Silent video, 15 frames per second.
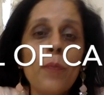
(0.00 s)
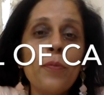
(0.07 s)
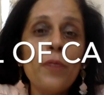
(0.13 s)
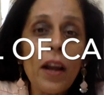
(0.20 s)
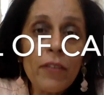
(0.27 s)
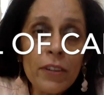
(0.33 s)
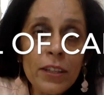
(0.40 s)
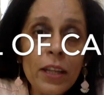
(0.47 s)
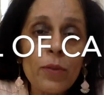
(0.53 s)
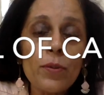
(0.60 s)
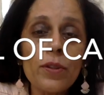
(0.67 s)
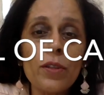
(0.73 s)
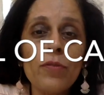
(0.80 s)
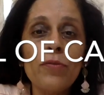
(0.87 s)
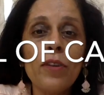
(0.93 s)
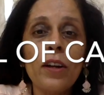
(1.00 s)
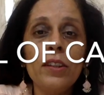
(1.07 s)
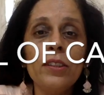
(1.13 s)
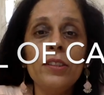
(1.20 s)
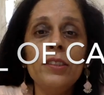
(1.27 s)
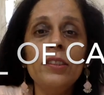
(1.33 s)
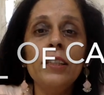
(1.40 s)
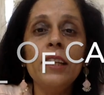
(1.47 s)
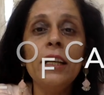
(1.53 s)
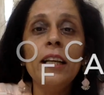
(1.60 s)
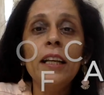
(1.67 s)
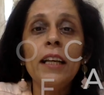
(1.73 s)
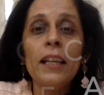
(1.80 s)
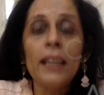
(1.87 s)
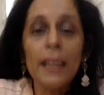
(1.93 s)
Private equity funds
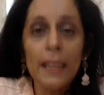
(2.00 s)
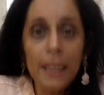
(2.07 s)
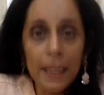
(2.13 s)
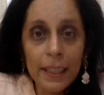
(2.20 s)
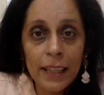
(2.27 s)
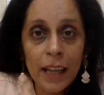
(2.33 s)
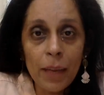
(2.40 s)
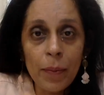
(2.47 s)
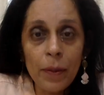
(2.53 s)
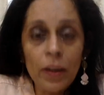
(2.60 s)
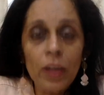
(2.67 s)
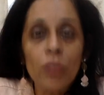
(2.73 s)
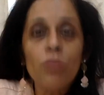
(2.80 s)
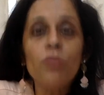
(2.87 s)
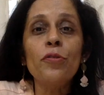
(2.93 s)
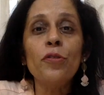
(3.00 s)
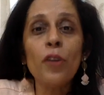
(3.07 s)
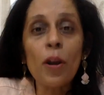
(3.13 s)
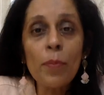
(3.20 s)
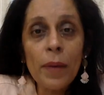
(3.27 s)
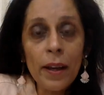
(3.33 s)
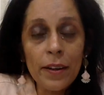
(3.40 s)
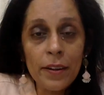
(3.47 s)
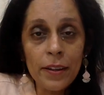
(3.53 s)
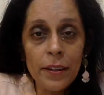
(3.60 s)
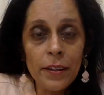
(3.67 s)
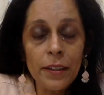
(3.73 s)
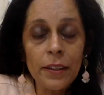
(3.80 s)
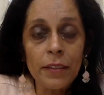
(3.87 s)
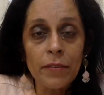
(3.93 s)
collect capital from
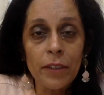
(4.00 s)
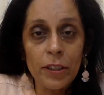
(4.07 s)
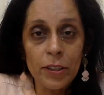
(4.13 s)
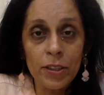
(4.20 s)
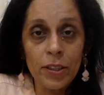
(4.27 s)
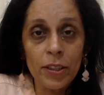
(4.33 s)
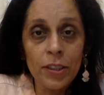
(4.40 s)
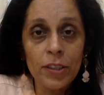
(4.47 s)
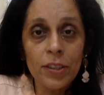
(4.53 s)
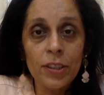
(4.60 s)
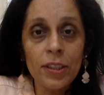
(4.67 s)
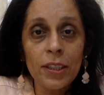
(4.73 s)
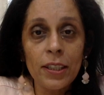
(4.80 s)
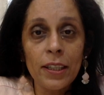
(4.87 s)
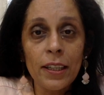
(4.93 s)
accredited investors